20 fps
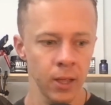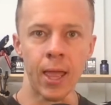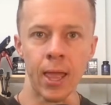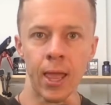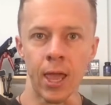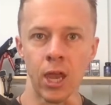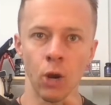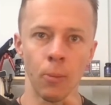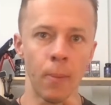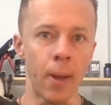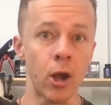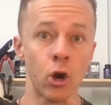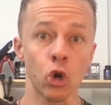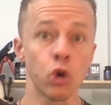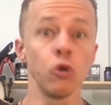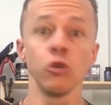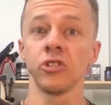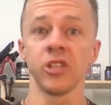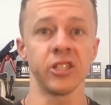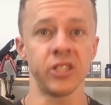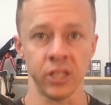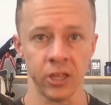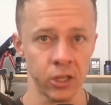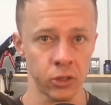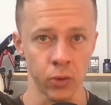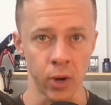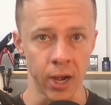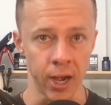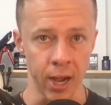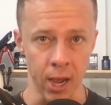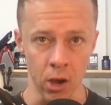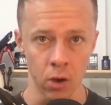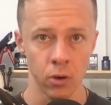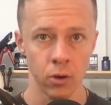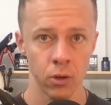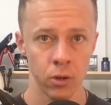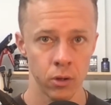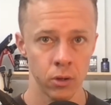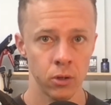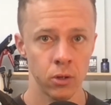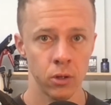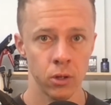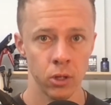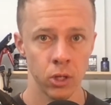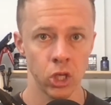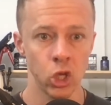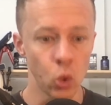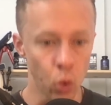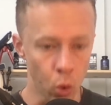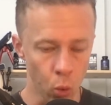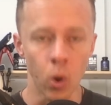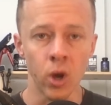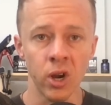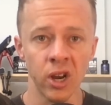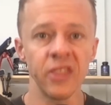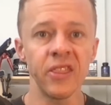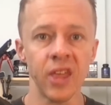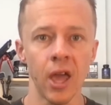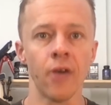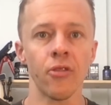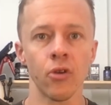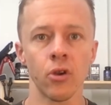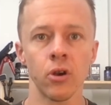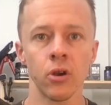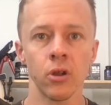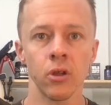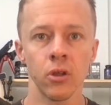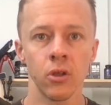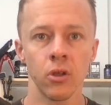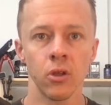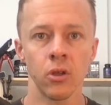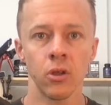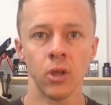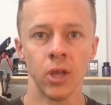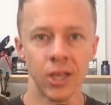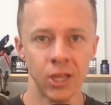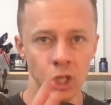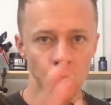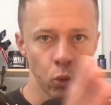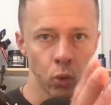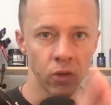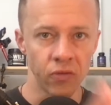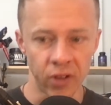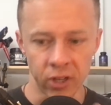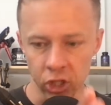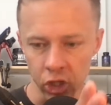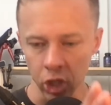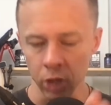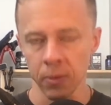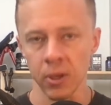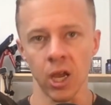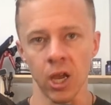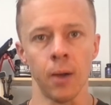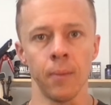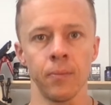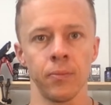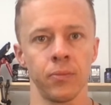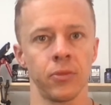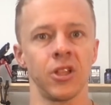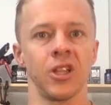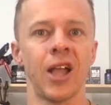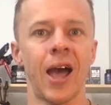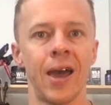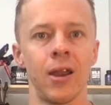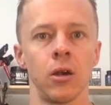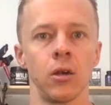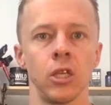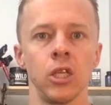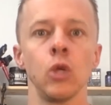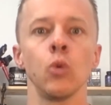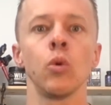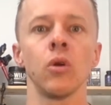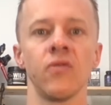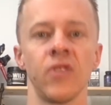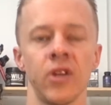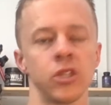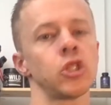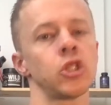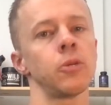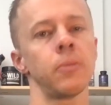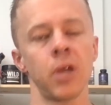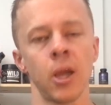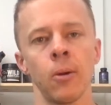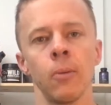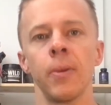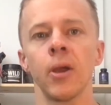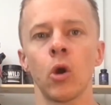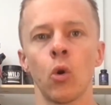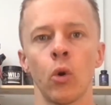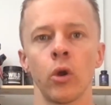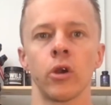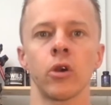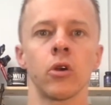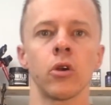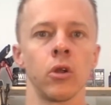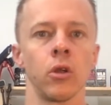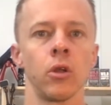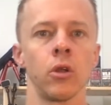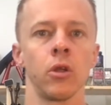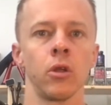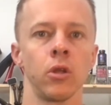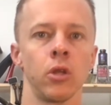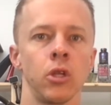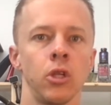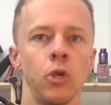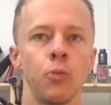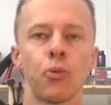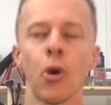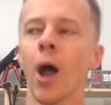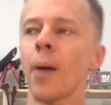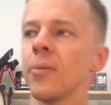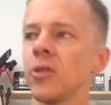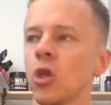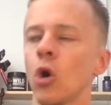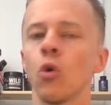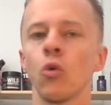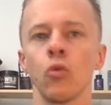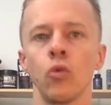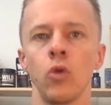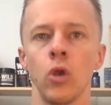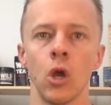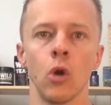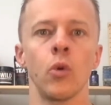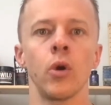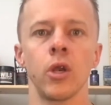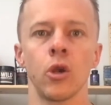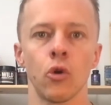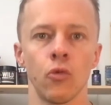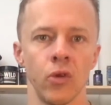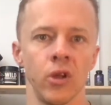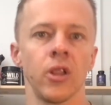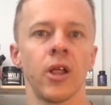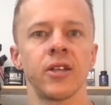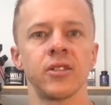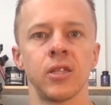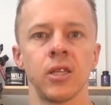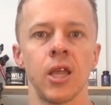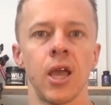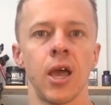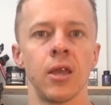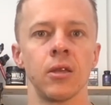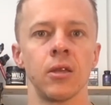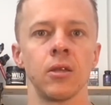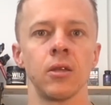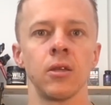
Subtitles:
And no matter who's listening to this right now, you are one or the other, and you will eventually become the latter. You will eventually become a Bitcoiner. You probably don't know it or realize it yet.